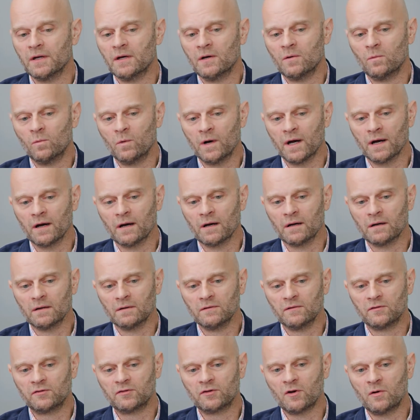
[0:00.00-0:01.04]
where
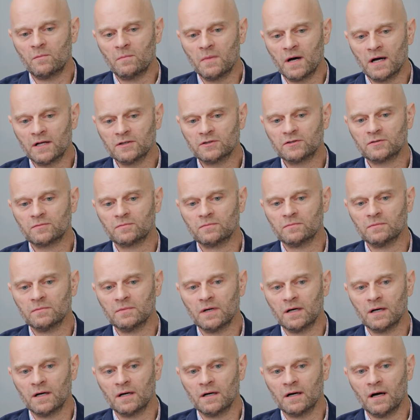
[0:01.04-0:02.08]
so much
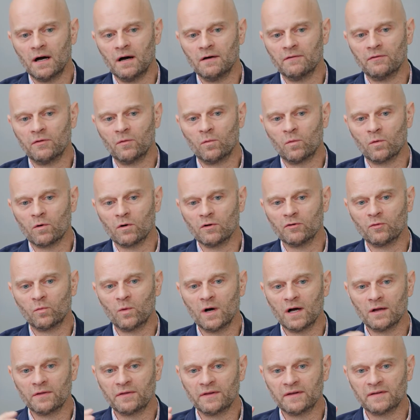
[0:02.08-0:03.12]
of the world's
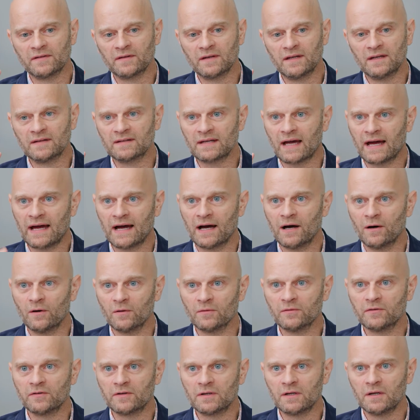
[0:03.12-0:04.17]
wealth is
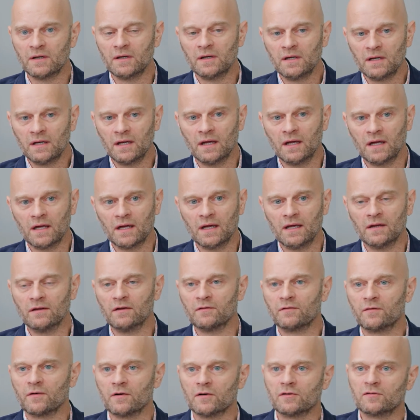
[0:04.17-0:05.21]
housed in the
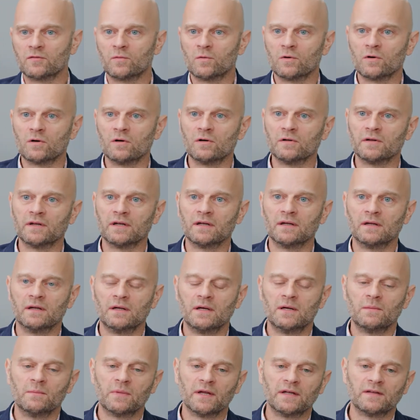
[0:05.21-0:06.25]
first world and
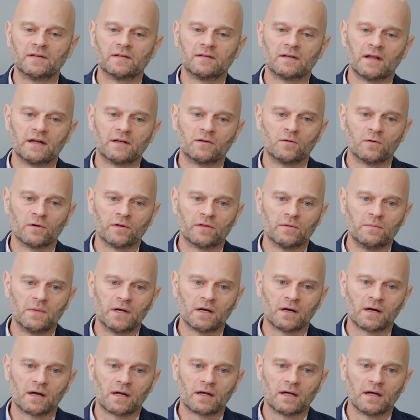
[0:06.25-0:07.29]
places like North
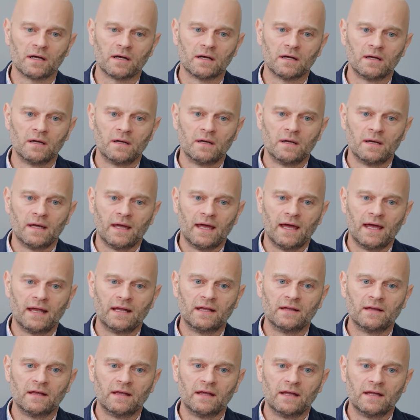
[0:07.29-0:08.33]
America.
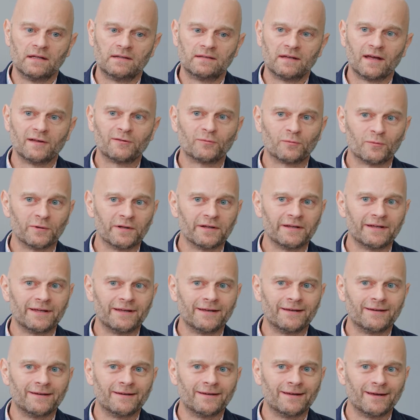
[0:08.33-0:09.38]
And it does
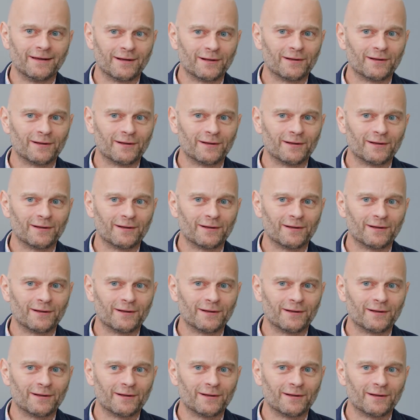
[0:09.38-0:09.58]
really hit